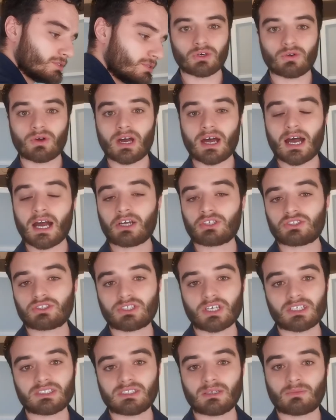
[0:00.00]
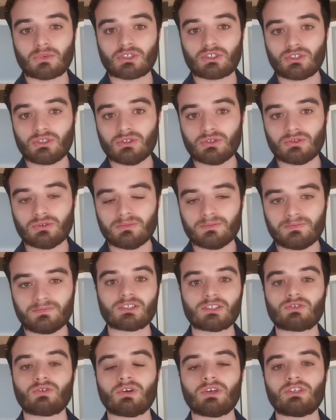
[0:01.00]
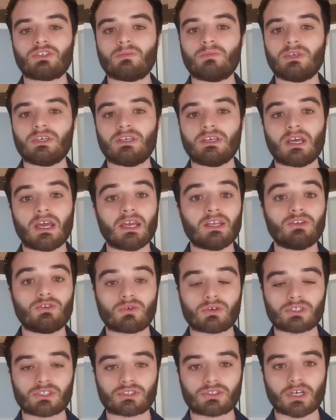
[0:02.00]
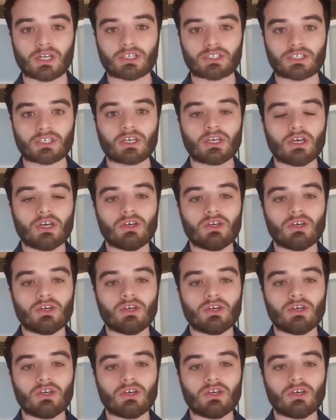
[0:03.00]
So exercise number 2 is going to be a door stretch.